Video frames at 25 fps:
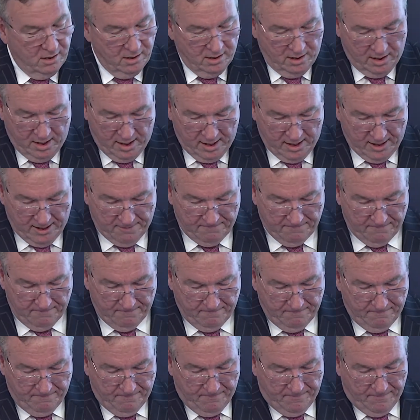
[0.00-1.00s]

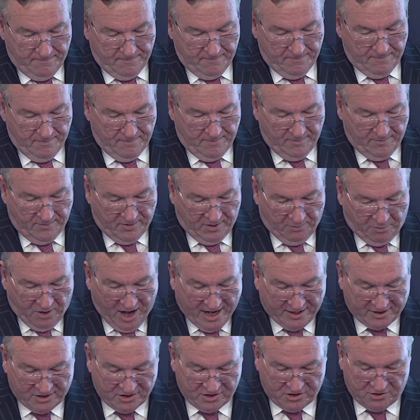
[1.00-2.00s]
The
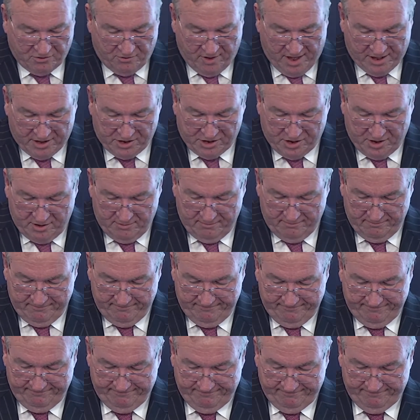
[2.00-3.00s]
practice direction
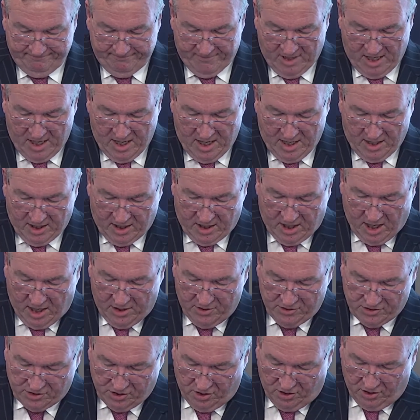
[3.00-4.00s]

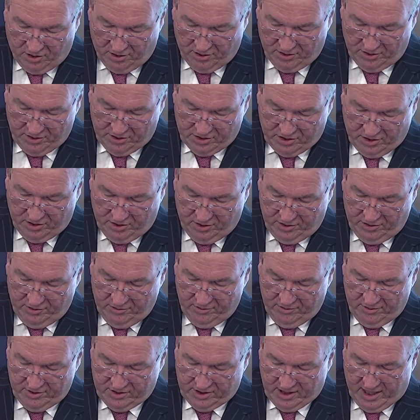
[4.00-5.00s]
goes on to
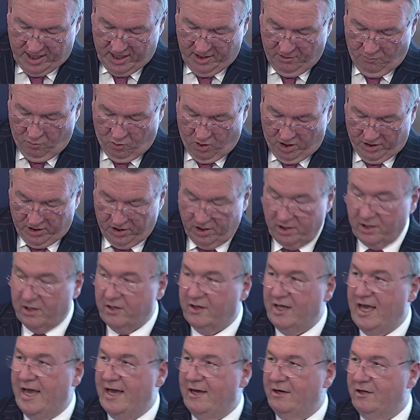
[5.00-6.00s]
say what
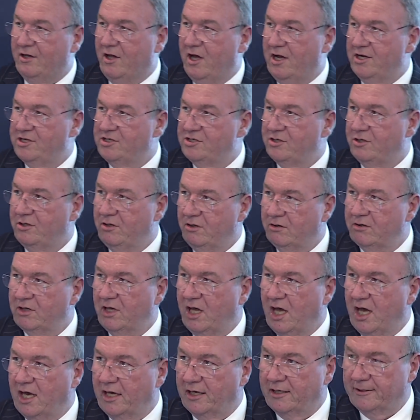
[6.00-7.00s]
the outline should look
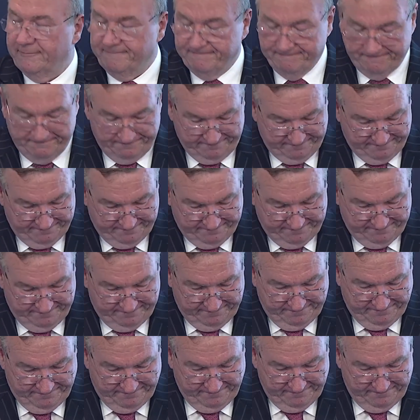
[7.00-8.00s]
like.
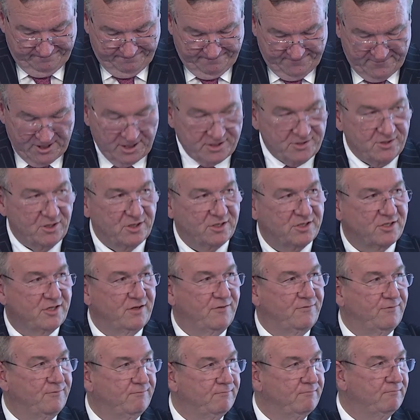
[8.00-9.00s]
So it's not as if